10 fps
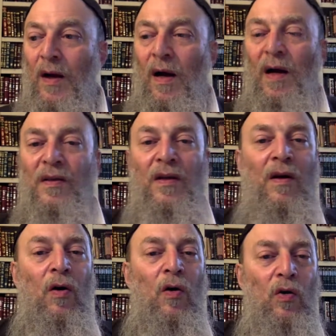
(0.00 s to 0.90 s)

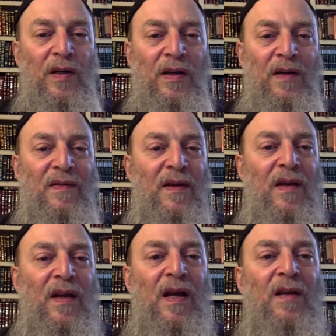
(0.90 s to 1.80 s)
holiness
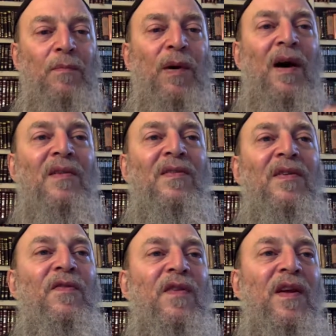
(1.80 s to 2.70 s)
and
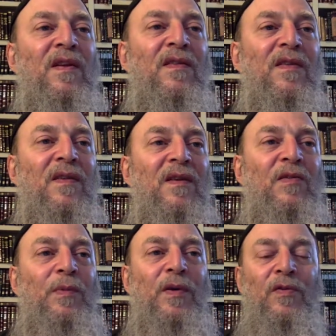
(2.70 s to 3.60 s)
positive things and
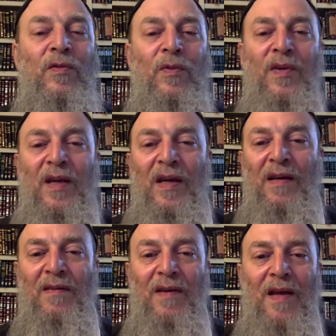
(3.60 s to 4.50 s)
spiritual
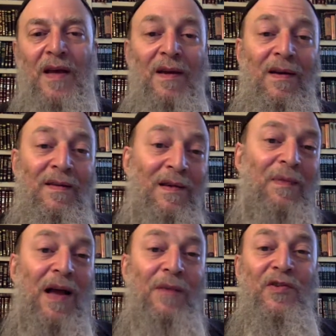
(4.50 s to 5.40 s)
things,
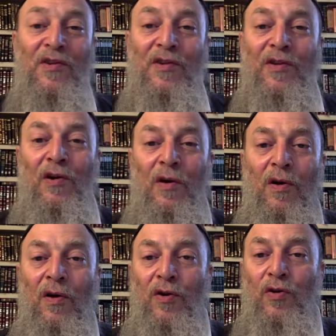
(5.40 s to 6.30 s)
sometimes
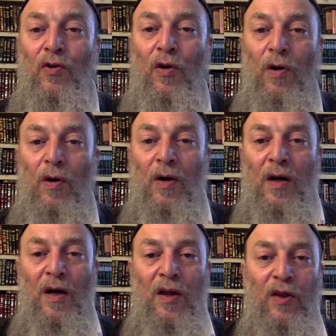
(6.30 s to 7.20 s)
your
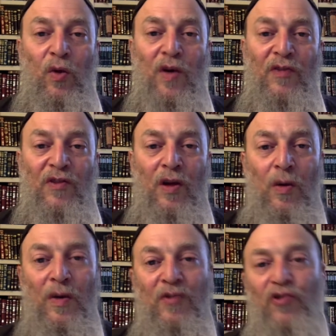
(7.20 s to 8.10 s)
thoughts are
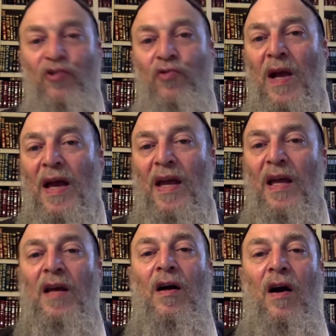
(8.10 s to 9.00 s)
going to stray
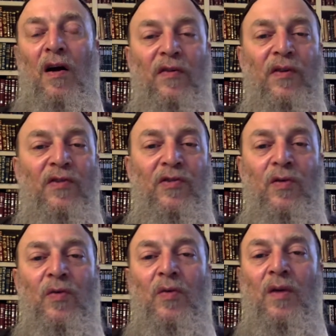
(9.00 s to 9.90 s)
over
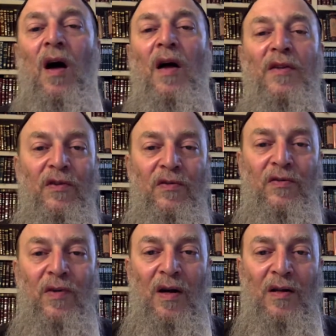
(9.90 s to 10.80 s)
to
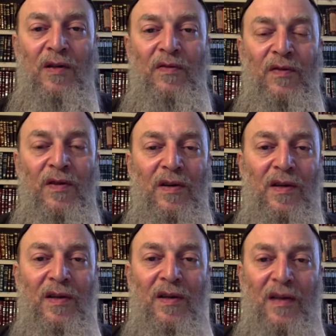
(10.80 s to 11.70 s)
non-constructive
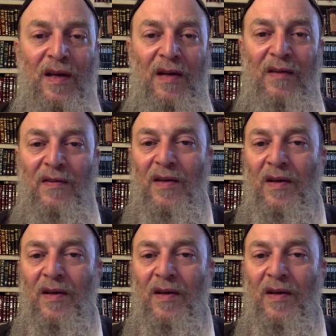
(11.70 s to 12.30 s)
things,